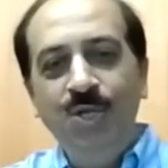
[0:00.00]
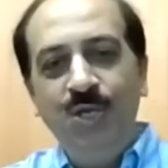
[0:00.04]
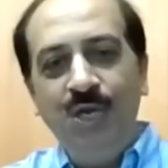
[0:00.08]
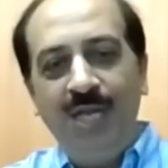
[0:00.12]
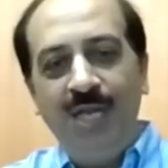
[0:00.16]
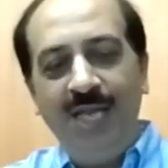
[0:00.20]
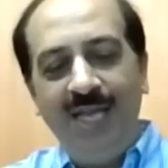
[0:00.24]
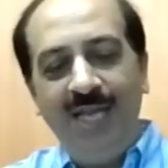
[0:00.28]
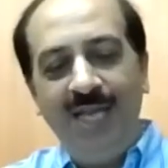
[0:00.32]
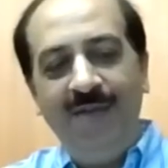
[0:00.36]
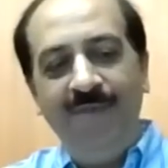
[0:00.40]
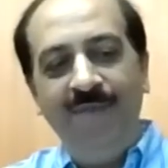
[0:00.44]

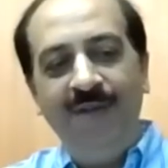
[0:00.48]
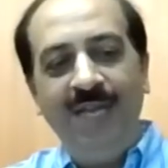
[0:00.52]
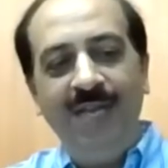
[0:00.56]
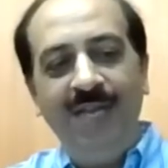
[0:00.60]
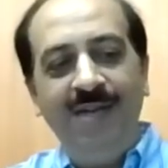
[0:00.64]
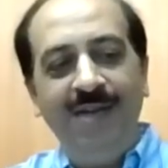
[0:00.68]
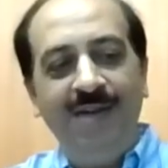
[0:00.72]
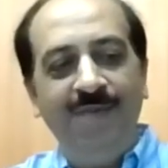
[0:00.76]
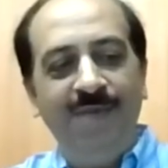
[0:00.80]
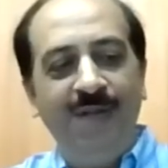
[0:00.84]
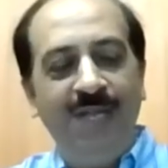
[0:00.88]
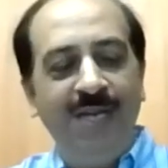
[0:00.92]
today,
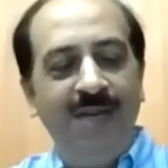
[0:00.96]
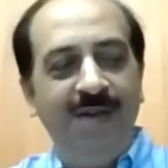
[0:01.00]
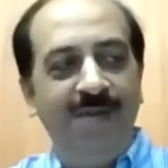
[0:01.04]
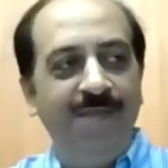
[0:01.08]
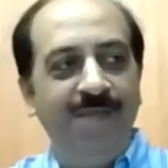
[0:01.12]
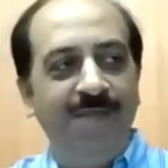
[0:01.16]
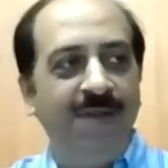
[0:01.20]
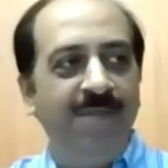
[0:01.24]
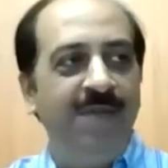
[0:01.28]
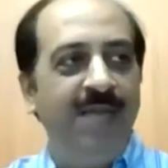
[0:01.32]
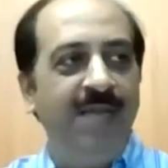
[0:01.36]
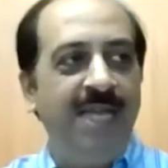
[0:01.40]

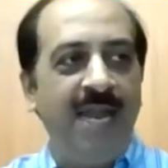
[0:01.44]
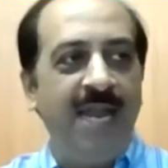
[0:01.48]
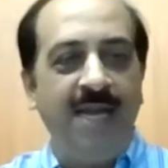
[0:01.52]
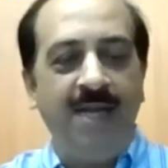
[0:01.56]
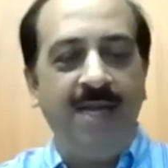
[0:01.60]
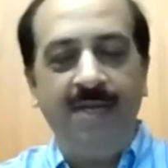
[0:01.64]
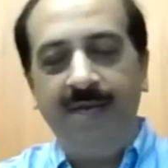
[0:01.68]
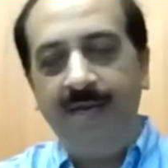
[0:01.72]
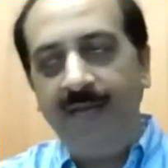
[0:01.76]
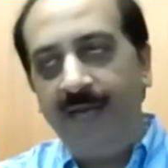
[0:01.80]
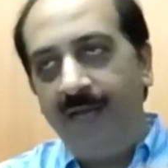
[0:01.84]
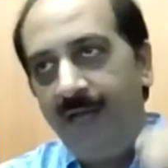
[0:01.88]
when we
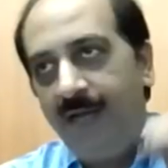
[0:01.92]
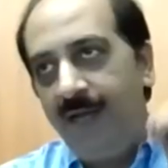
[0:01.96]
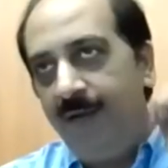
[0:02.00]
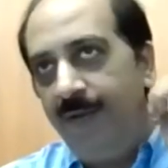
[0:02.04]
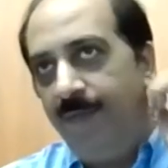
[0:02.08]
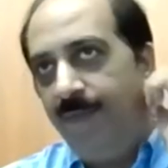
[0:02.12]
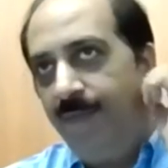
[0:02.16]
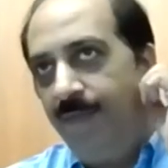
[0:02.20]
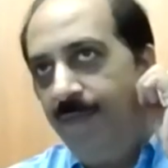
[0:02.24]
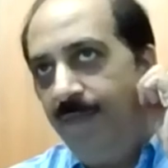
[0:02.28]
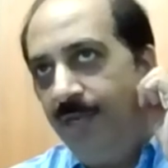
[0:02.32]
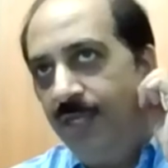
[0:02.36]
get
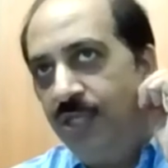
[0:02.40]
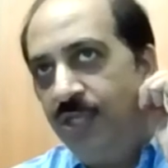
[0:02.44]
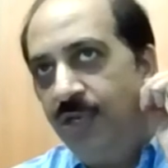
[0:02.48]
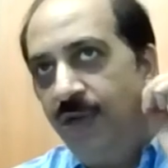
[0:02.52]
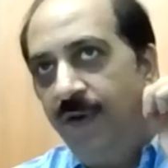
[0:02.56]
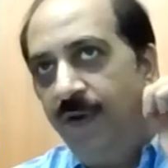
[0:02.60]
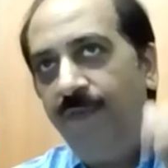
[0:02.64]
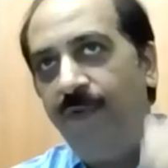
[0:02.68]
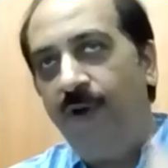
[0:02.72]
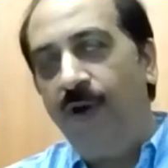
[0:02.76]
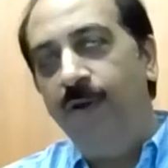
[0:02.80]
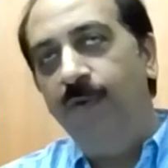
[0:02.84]
Ministry
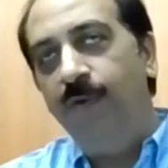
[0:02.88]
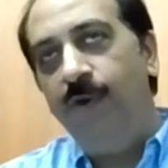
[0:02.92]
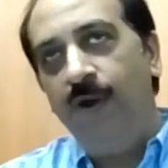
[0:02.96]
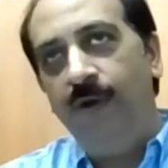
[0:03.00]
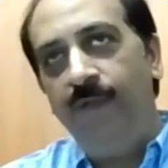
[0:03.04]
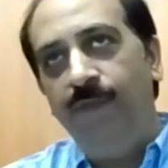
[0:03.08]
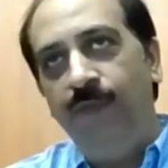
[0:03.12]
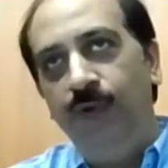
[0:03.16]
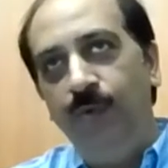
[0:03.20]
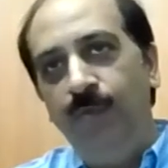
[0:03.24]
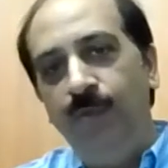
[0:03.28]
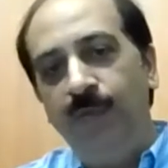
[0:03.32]
of
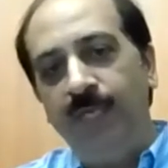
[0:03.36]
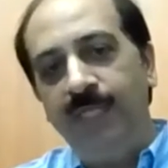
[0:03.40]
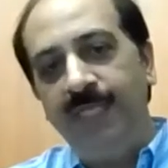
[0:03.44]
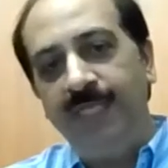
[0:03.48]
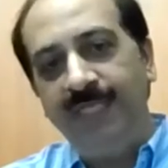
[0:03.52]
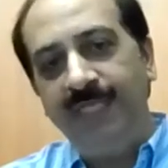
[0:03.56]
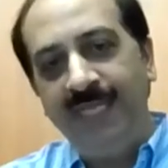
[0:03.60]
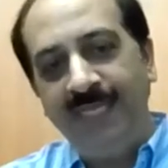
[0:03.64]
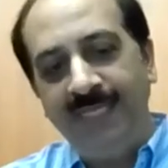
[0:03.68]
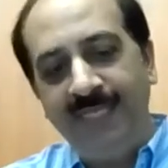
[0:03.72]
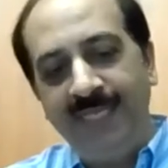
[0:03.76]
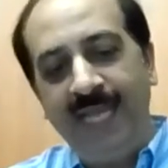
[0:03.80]
Food
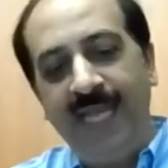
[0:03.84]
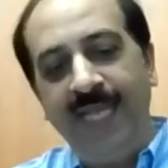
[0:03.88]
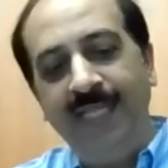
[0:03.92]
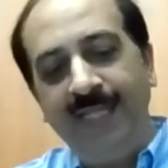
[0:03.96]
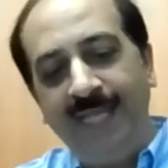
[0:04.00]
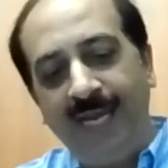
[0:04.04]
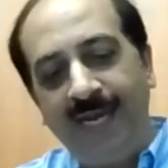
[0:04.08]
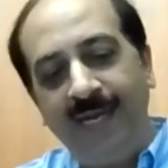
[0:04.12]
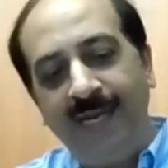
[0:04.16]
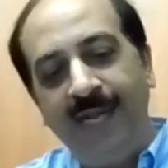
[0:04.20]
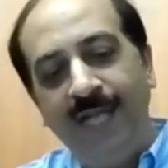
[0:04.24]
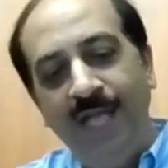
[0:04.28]
Processing saying
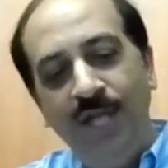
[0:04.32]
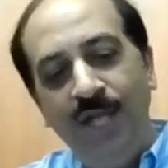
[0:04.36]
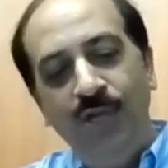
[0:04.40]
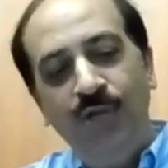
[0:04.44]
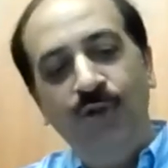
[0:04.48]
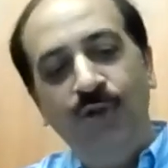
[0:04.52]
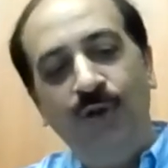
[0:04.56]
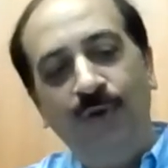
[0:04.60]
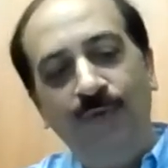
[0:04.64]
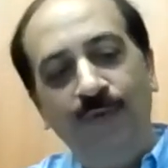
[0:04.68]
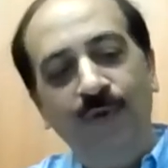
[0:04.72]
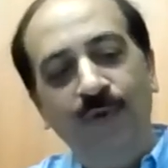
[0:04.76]
that,
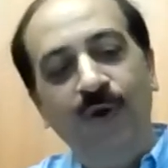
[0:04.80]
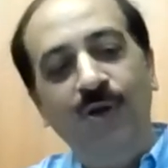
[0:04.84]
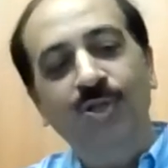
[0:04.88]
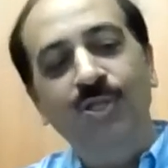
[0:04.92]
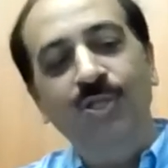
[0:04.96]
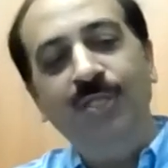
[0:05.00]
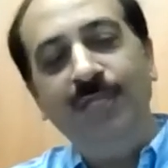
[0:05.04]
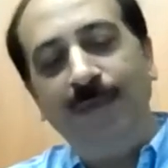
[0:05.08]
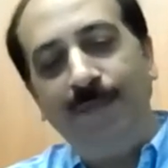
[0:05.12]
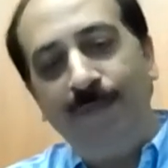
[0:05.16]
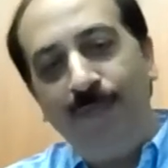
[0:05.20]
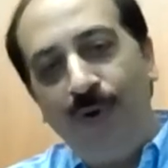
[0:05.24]
we want to
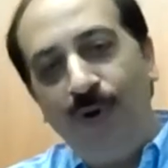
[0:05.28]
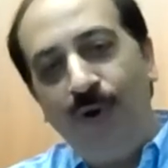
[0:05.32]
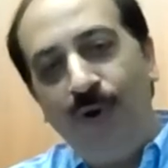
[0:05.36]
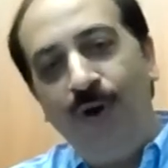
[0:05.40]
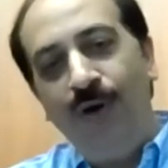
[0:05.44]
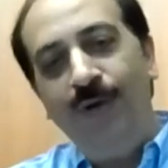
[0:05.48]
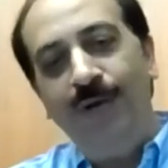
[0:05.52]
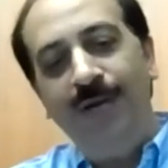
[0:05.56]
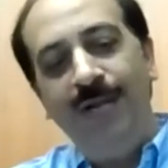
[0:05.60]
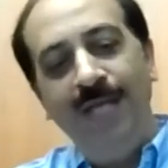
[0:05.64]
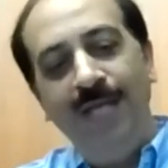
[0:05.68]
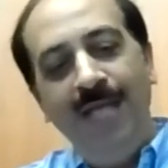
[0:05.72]

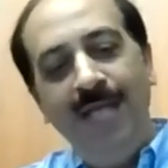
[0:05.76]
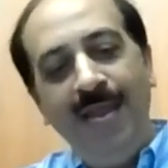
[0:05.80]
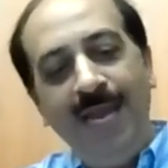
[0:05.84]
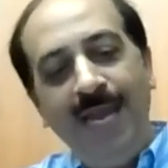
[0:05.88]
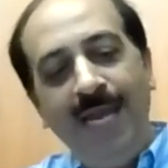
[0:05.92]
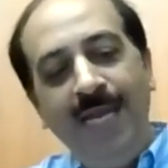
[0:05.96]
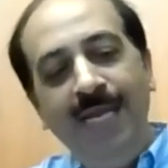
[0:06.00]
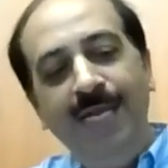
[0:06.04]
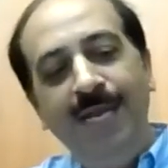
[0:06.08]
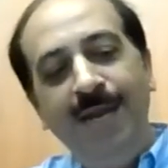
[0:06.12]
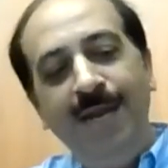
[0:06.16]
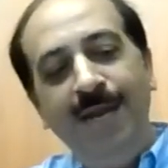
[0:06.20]
support
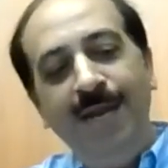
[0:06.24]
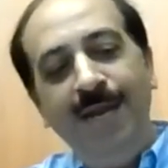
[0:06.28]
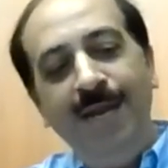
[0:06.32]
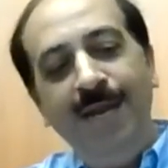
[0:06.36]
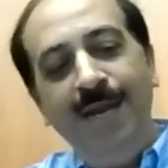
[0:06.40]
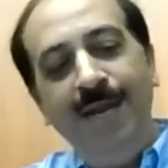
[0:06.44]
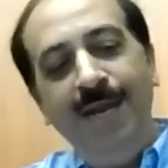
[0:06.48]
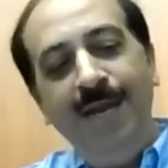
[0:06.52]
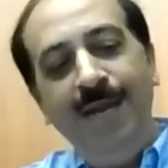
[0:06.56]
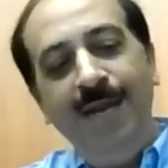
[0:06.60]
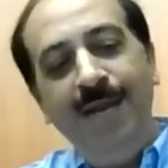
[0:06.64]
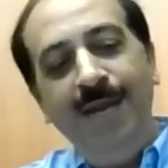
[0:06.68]
Indian
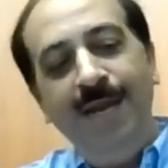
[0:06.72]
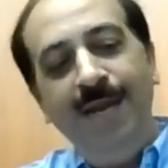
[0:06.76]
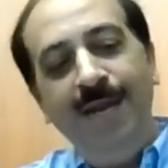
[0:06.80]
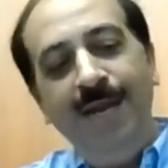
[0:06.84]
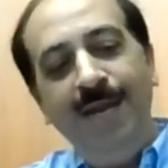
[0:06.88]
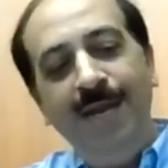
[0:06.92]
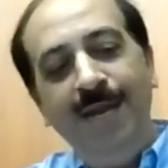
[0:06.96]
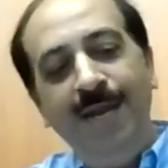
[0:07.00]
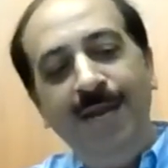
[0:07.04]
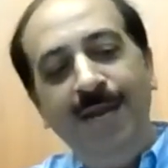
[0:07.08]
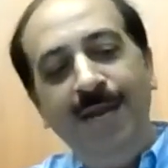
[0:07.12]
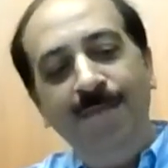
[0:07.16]
brands going
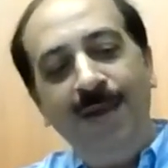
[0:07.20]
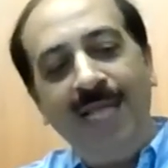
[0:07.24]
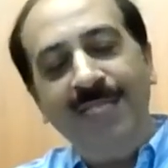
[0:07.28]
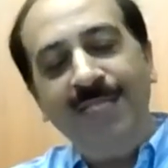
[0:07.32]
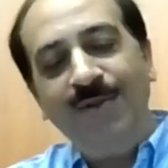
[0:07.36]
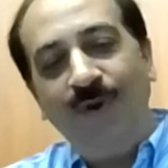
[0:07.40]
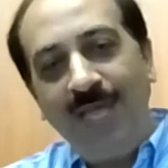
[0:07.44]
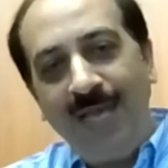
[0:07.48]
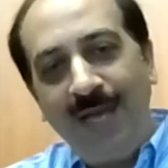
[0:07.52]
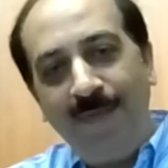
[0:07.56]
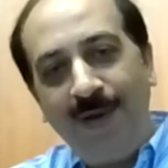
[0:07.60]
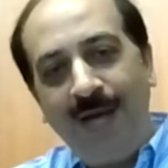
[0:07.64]
up
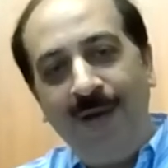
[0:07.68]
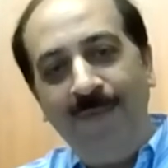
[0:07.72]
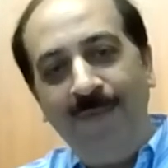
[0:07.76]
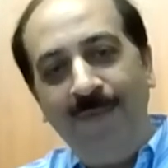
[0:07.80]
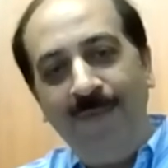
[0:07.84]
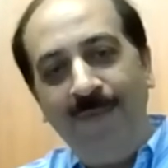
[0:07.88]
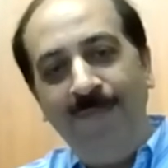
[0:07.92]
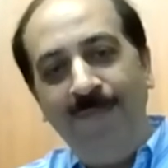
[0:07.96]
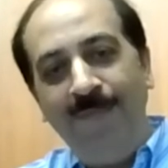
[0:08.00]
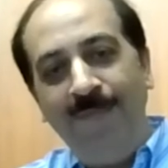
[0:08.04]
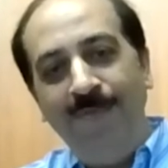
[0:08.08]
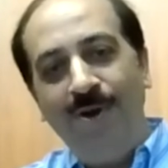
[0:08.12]
abroad
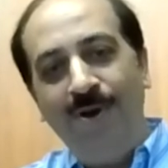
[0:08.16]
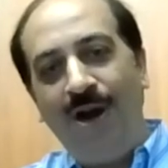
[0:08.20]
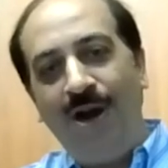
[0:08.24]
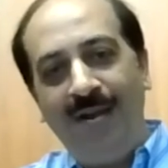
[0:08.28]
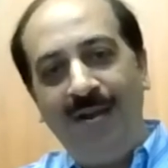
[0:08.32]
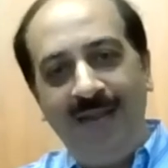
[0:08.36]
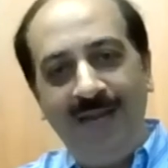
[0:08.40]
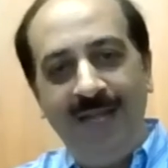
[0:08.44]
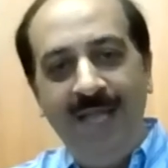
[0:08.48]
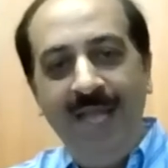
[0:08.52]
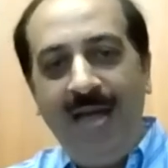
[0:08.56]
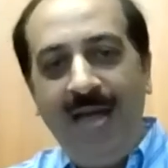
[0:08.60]
and
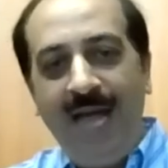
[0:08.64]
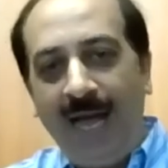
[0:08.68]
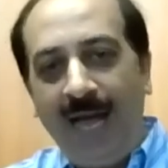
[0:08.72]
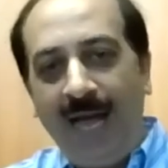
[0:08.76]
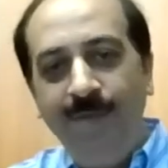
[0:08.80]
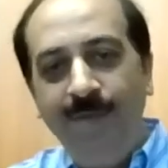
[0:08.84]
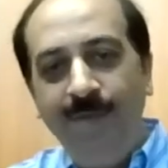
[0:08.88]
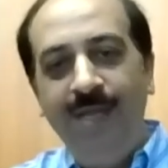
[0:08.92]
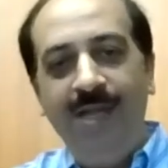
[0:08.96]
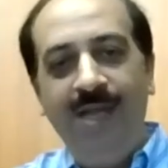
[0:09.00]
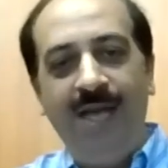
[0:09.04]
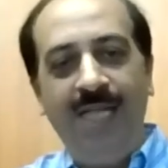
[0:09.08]

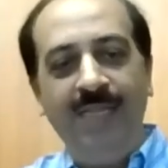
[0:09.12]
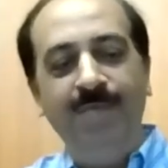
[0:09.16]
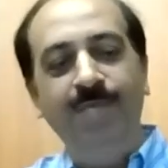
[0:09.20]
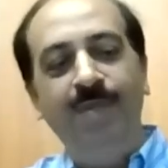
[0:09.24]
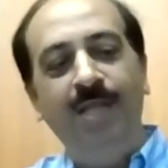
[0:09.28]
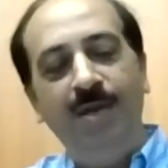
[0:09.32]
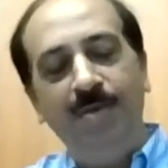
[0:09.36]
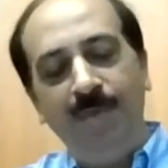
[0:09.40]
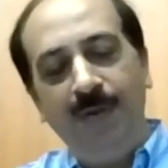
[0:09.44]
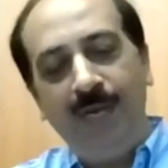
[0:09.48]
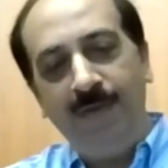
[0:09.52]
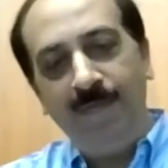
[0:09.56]

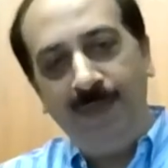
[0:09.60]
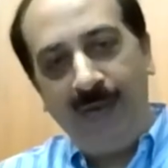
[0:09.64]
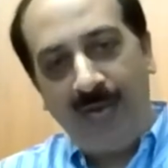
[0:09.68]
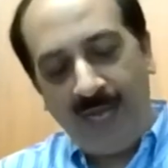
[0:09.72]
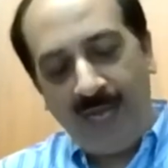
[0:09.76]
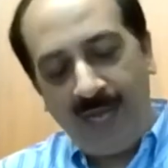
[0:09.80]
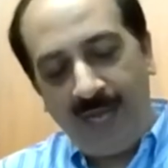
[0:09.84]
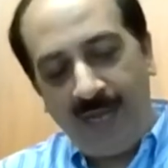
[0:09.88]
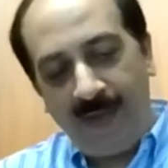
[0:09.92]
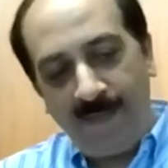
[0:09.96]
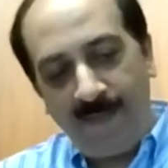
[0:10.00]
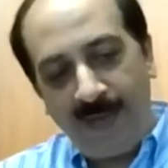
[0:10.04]
Atmanirbhar
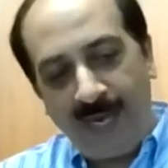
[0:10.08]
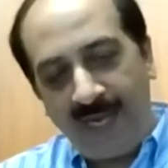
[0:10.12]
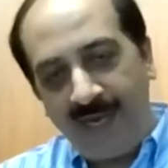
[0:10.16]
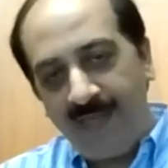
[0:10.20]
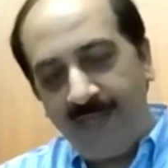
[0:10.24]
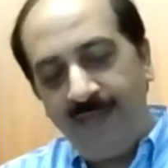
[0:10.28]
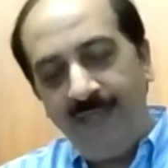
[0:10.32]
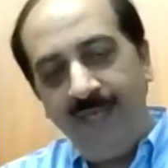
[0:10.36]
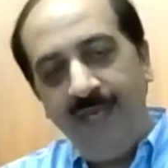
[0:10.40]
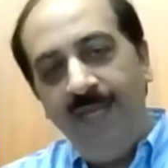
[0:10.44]
Bharat,